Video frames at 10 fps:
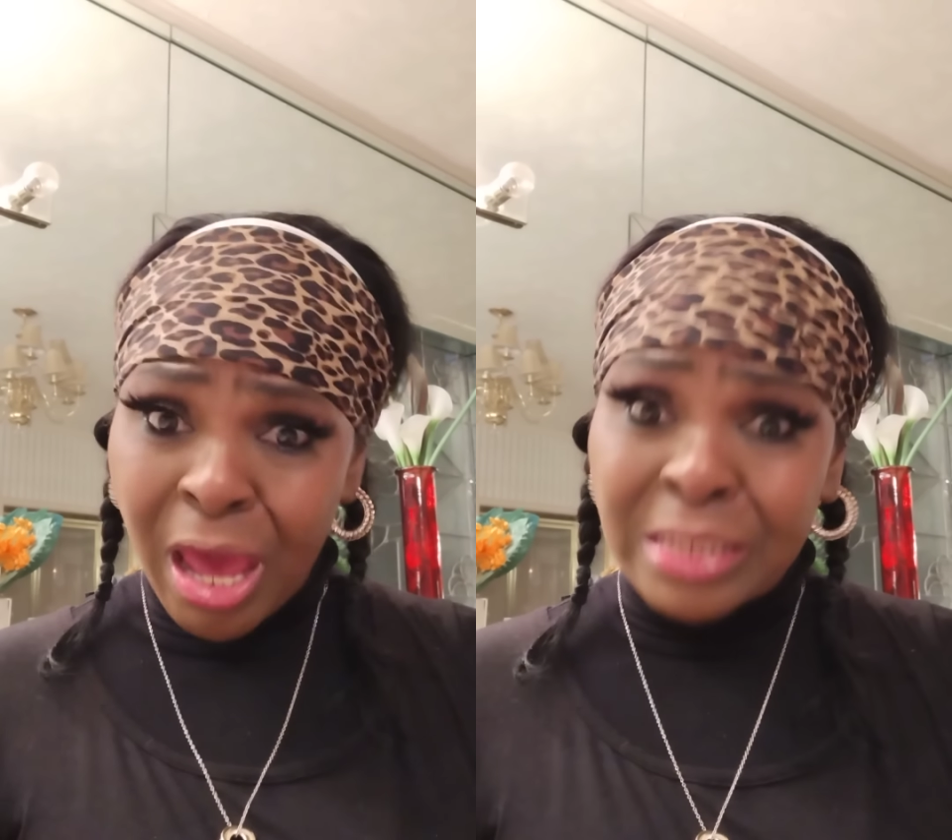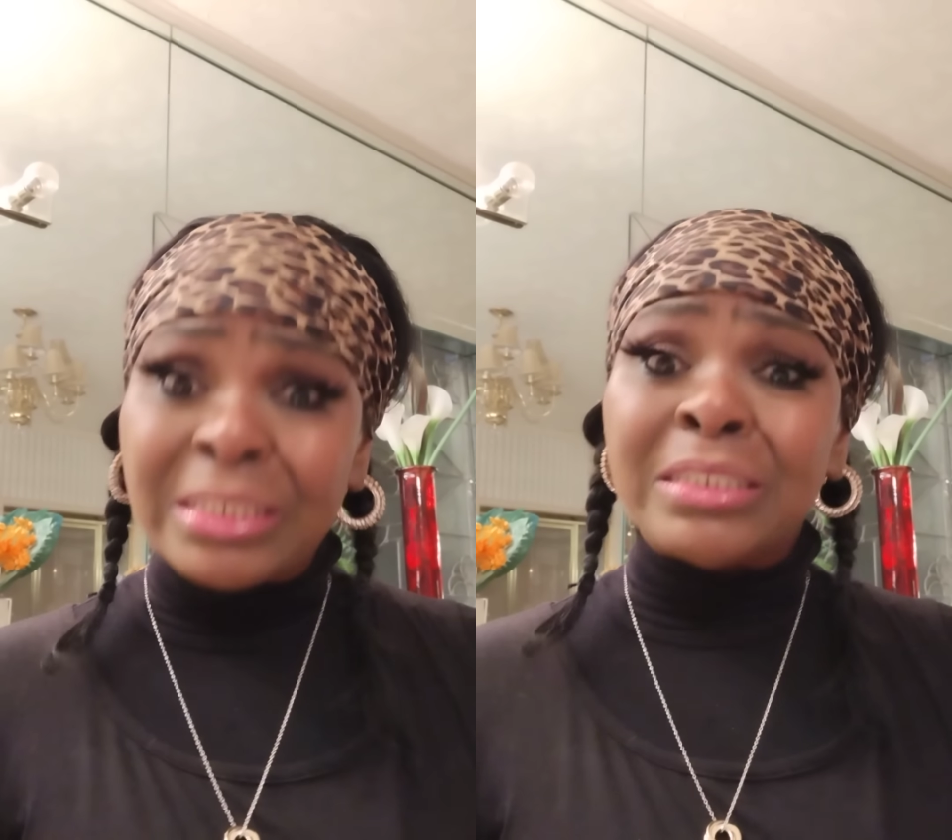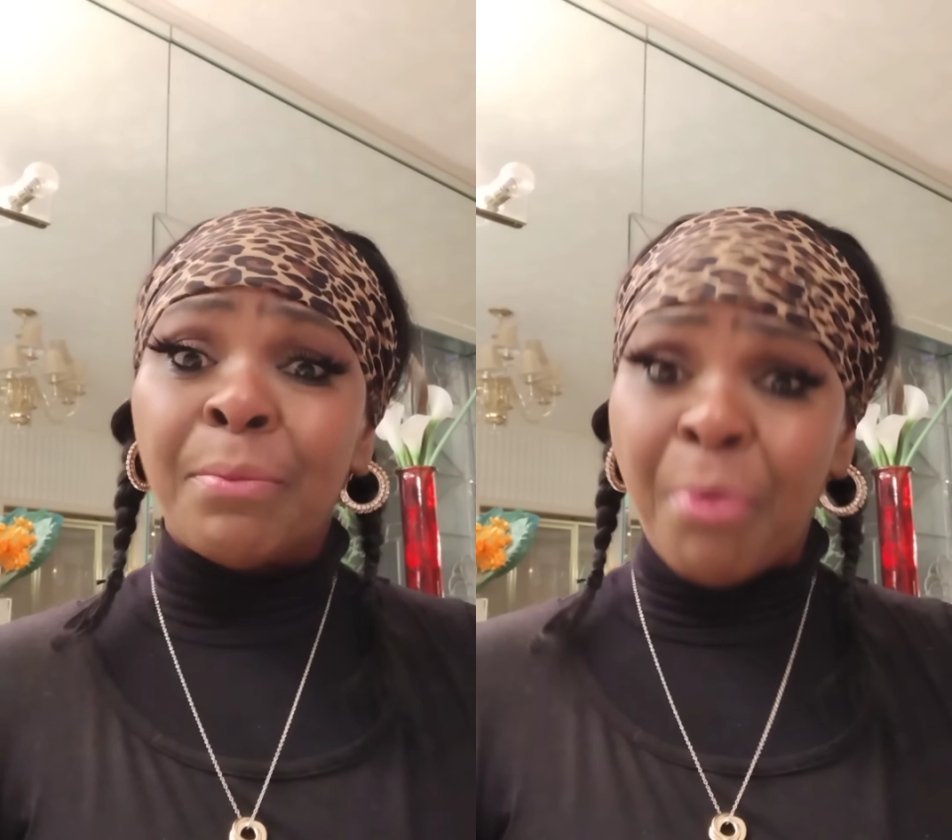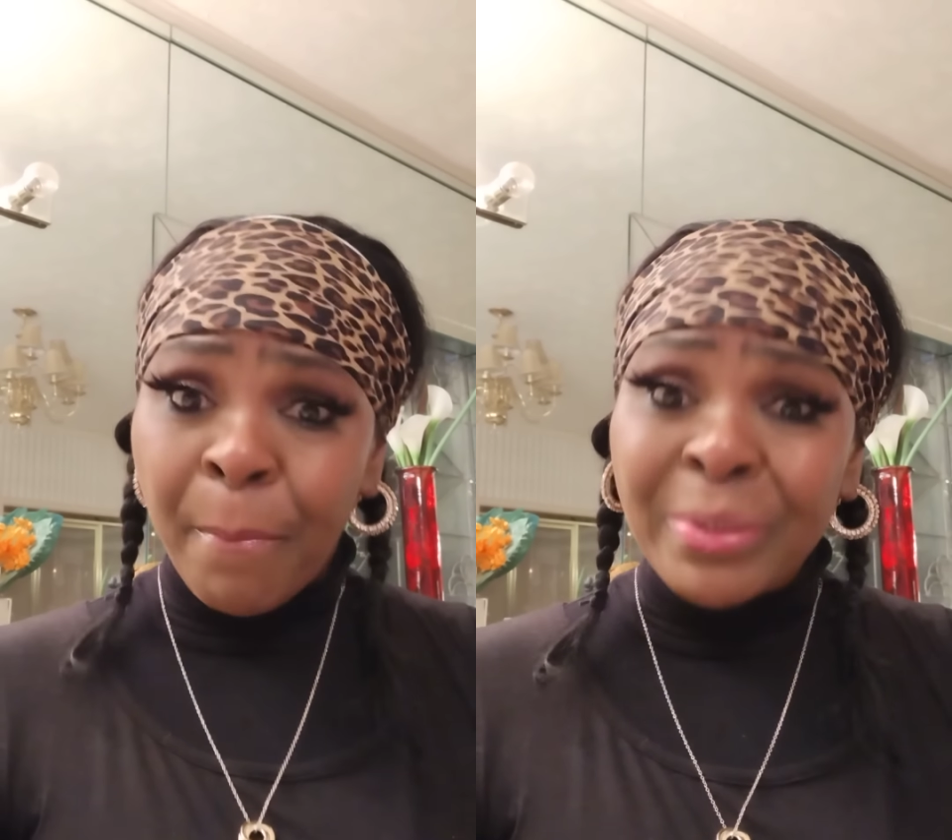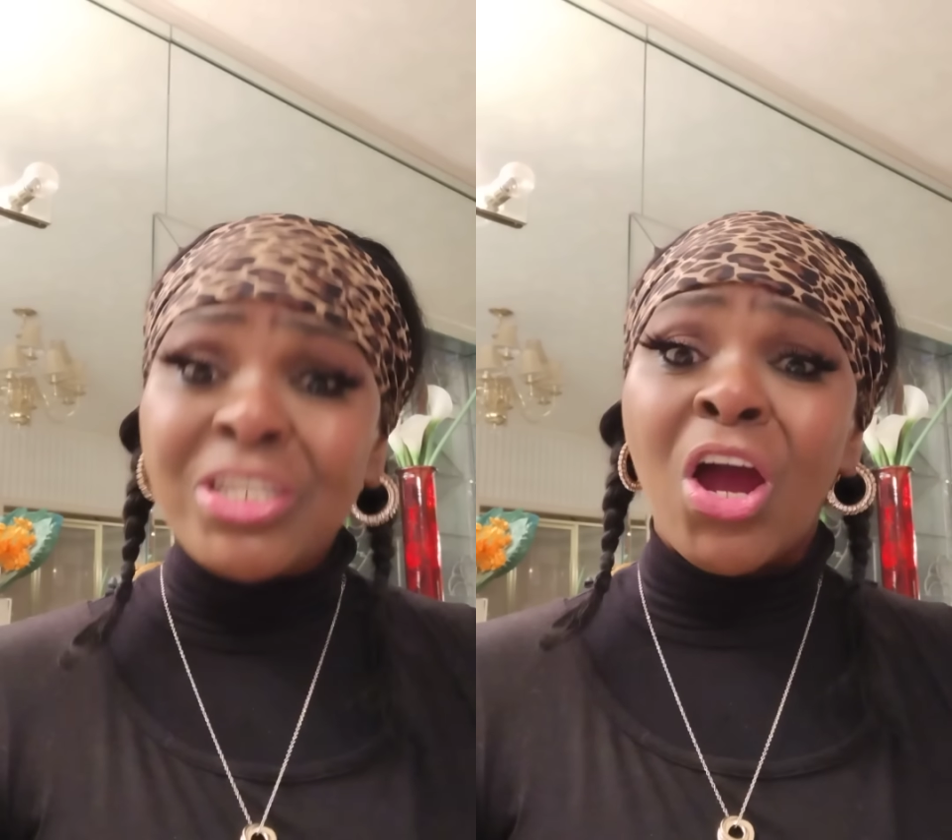Yes,
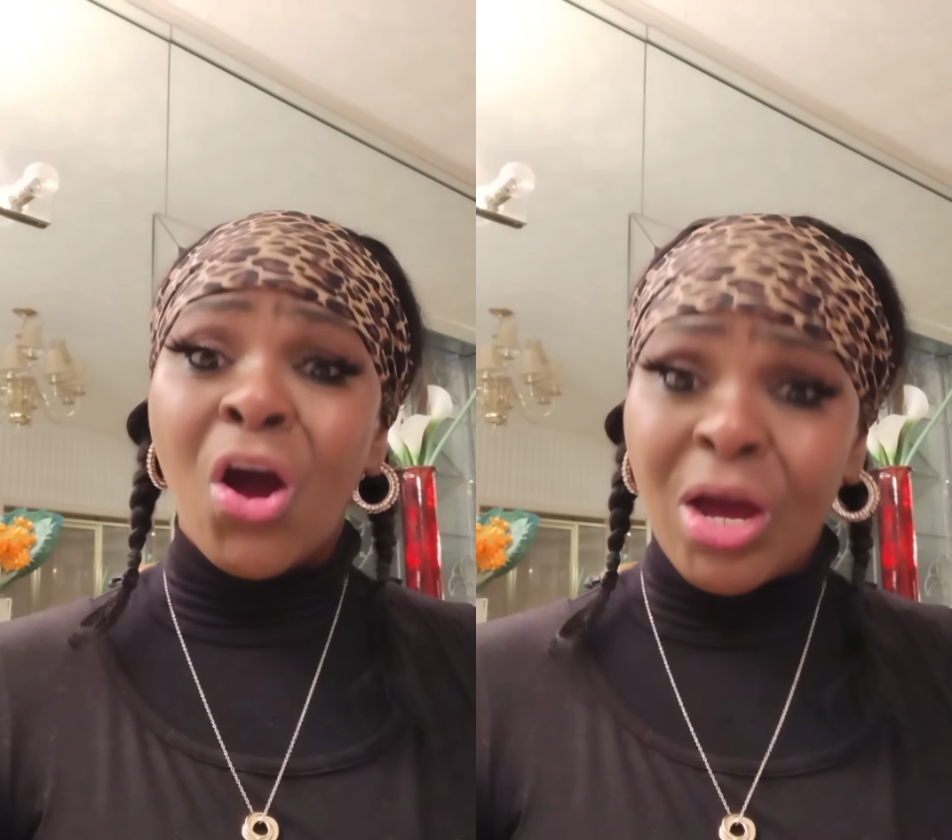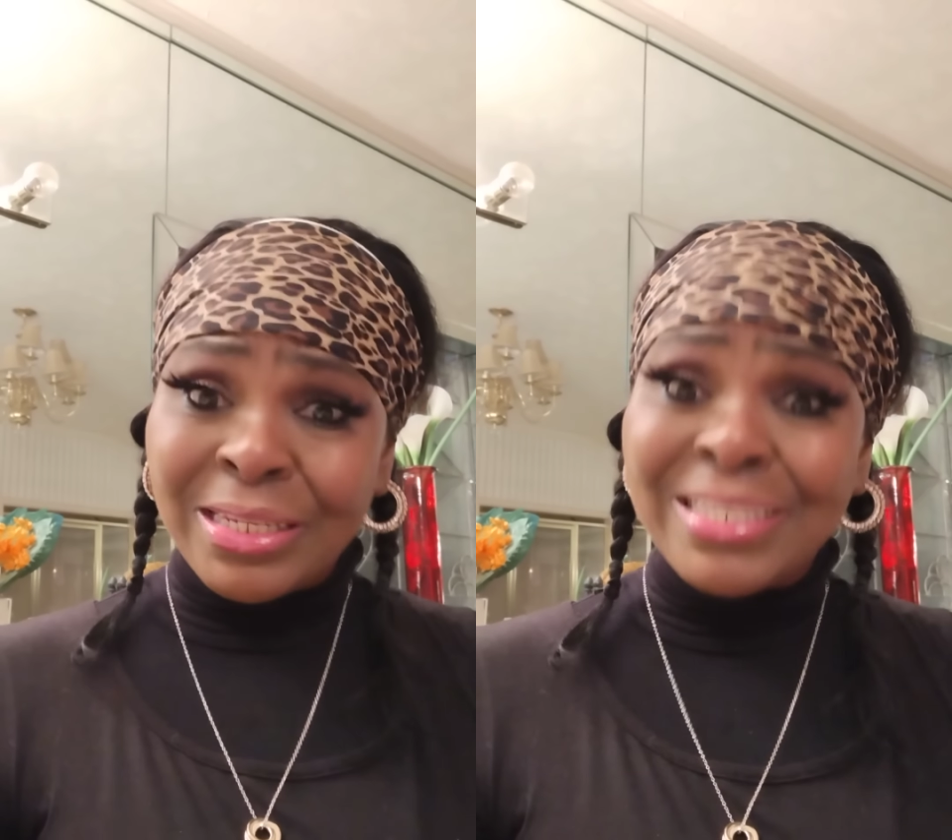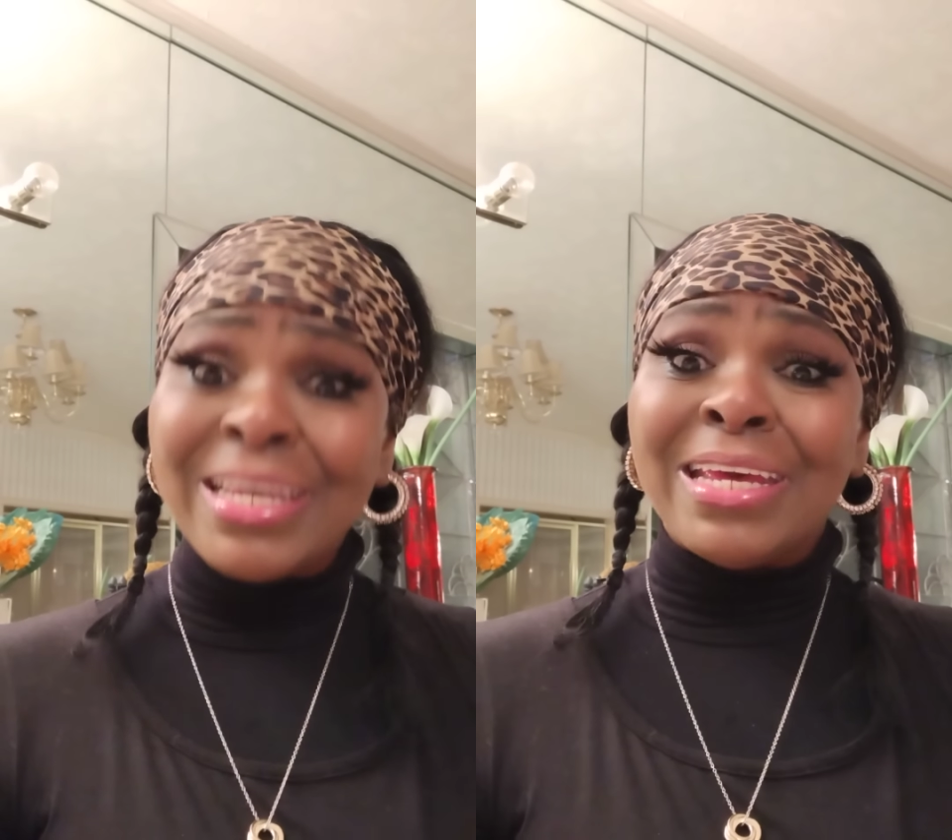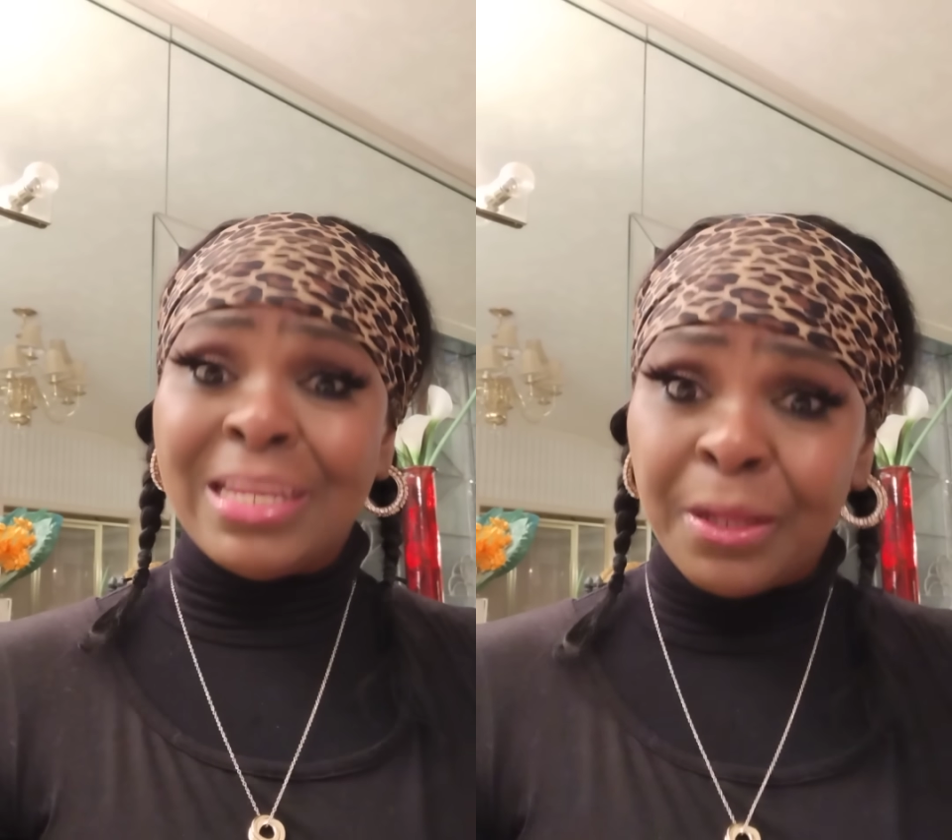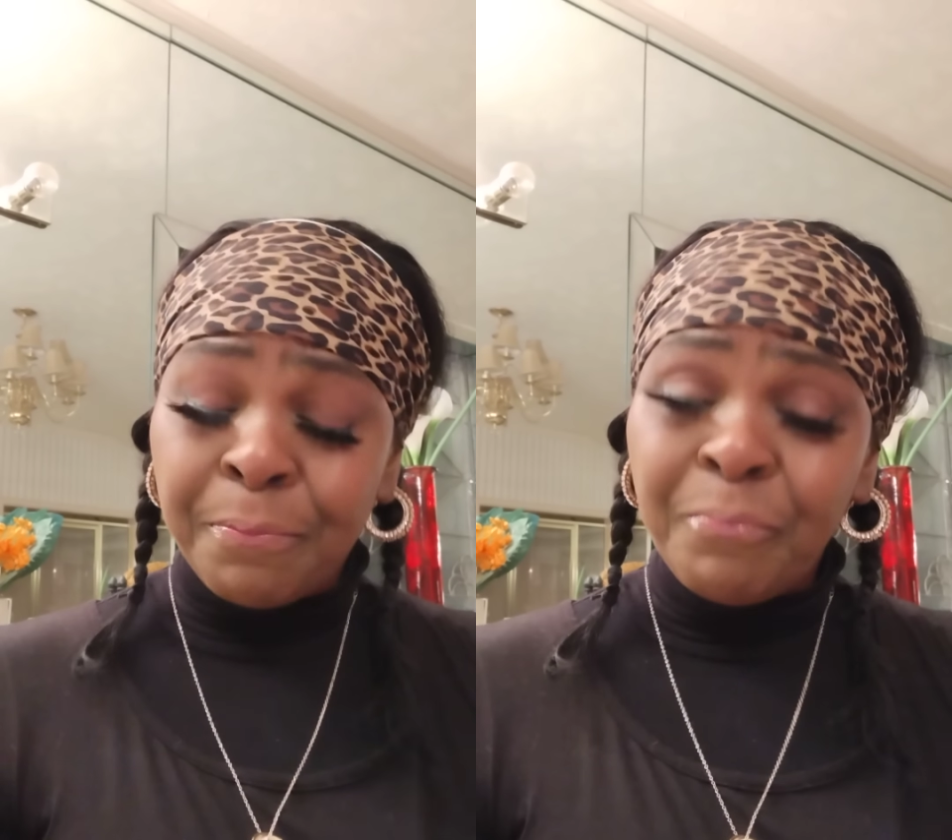Papa John
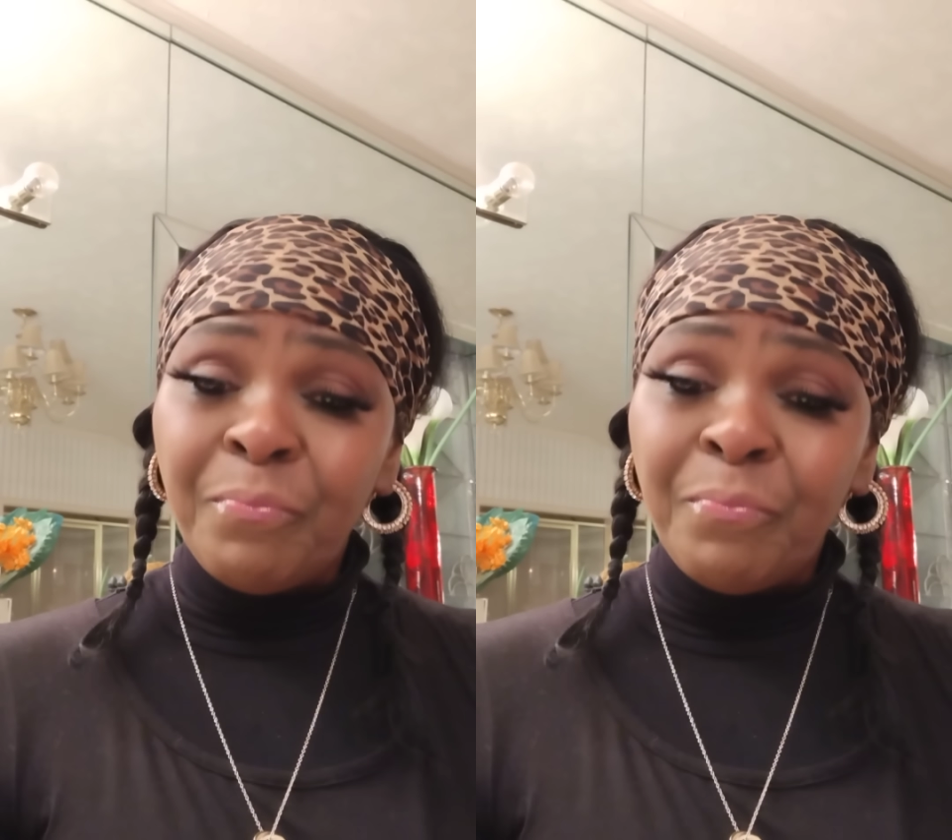did.